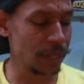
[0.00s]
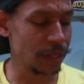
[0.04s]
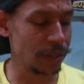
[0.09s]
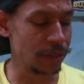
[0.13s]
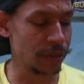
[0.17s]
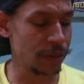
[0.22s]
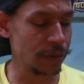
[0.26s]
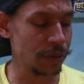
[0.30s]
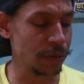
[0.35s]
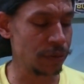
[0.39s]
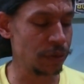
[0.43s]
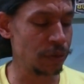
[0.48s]

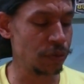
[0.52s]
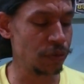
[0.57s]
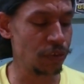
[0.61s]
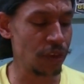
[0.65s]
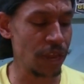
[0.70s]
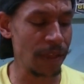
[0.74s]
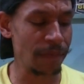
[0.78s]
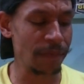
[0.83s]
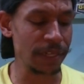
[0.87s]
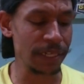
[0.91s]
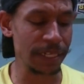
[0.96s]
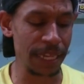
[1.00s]
So you
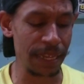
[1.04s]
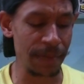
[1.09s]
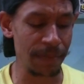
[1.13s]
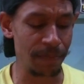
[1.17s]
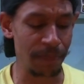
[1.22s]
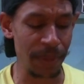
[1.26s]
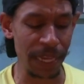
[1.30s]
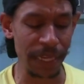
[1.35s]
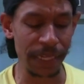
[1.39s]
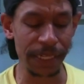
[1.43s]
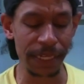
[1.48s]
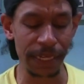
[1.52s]
should have the same
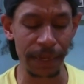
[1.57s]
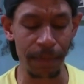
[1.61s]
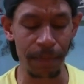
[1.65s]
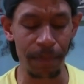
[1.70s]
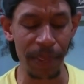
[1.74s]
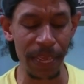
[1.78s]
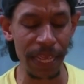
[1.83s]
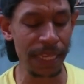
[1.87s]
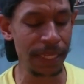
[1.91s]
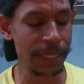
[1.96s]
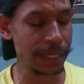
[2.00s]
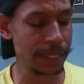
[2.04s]
basic
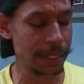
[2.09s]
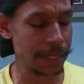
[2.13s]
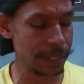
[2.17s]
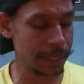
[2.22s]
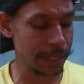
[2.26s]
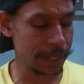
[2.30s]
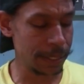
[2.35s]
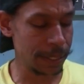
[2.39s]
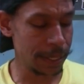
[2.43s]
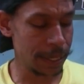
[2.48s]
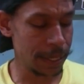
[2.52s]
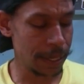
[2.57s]
baits,
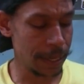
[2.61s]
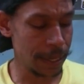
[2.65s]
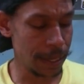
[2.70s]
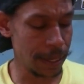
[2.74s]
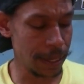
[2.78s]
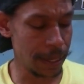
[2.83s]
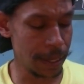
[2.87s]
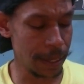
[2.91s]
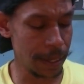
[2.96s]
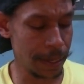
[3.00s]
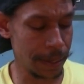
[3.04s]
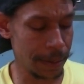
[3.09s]

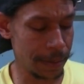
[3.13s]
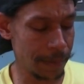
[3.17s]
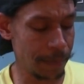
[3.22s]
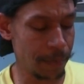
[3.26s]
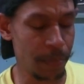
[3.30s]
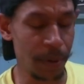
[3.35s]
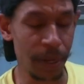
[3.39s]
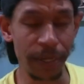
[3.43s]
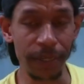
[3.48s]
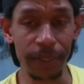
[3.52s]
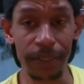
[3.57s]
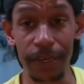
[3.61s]

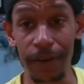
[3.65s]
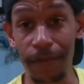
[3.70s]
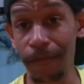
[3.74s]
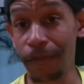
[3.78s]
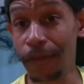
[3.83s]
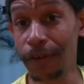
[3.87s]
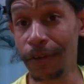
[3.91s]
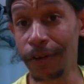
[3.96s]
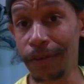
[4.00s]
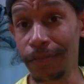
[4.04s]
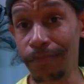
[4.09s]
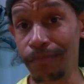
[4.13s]
but
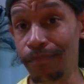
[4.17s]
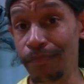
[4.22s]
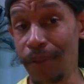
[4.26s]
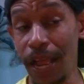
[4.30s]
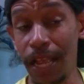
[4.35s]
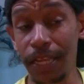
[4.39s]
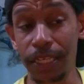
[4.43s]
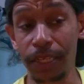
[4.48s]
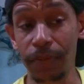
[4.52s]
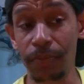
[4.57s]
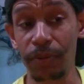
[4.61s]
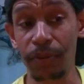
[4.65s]
different
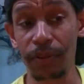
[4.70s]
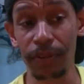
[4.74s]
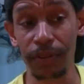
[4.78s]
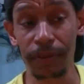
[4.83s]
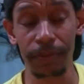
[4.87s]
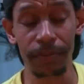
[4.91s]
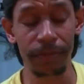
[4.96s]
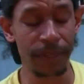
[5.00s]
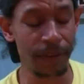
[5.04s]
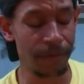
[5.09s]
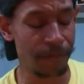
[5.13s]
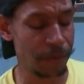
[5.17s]

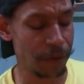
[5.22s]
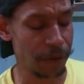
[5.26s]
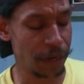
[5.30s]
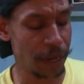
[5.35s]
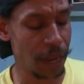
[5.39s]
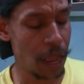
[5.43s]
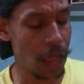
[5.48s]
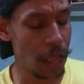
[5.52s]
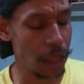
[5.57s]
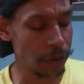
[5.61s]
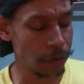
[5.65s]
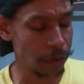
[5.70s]

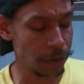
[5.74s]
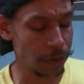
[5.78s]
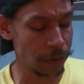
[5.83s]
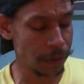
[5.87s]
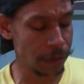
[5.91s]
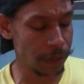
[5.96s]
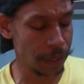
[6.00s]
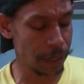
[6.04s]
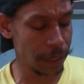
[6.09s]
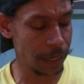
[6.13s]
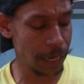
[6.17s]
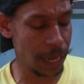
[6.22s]
color
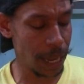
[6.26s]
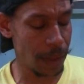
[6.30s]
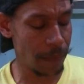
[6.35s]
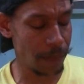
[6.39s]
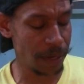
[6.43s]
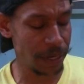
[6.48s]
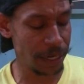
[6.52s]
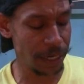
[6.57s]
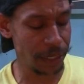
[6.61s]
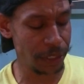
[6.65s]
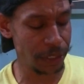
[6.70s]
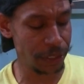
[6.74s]

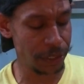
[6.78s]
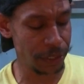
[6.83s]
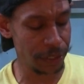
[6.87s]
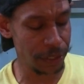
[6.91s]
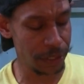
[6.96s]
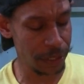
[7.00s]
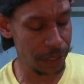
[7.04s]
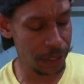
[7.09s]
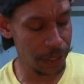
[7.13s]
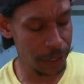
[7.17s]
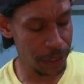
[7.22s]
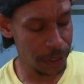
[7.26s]

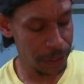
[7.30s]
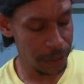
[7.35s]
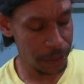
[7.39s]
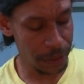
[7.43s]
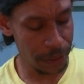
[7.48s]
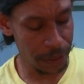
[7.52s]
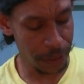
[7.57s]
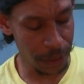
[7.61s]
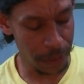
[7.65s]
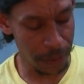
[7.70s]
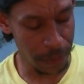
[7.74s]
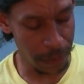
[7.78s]
combinations.
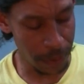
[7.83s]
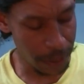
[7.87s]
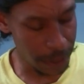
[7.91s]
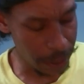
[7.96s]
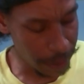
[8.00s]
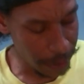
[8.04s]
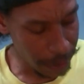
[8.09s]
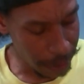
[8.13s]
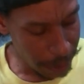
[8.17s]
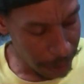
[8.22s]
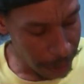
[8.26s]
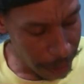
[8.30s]

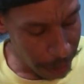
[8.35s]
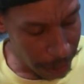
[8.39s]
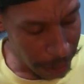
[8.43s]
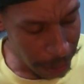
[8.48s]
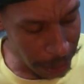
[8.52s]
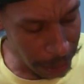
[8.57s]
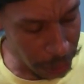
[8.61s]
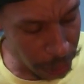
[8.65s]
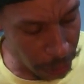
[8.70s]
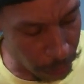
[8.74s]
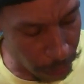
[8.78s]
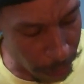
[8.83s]
So
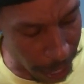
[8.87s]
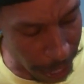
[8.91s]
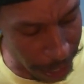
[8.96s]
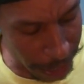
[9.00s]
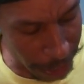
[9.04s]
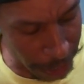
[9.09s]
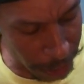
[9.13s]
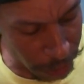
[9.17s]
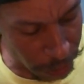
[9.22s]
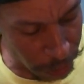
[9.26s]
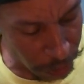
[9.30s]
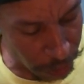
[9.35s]
let's
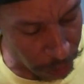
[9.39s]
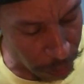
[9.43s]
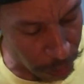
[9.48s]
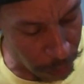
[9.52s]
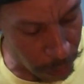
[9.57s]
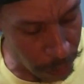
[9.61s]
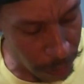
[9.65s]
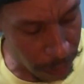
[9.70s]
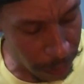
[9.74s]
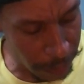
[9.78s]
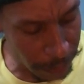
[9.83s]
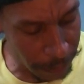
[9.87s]
crack
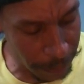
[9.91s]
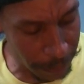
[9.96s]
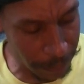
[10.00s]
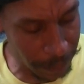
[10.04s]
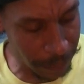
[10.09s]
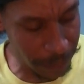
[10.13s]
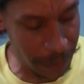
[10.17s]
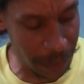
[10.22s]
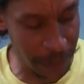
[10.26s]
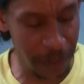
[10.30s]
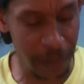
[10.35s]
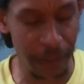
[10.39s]
into
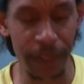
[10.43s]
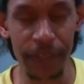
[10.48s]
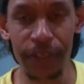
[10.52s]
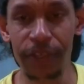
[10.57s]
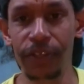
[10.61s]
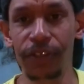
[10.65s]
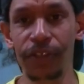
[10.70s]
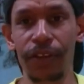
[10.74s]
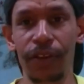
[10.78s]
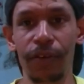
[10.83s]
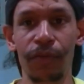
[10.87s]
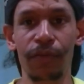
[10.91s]

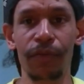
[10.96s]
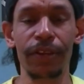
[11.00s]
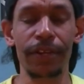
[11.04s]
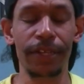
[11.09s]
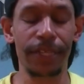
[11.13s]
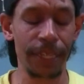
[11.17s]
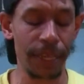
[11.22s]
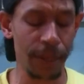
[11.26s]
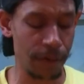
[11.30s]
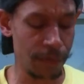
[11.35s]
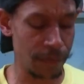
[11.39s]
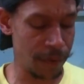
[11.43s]
this
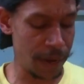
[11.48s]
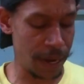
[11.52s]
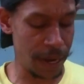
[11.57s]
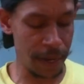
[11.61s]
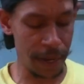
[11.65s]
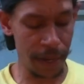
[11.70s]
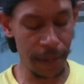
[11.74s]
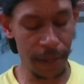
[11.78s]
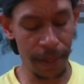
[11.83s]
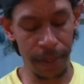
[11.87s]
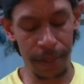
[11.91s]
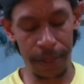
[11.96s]
Retail
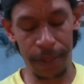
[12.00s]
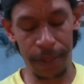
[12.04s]
Red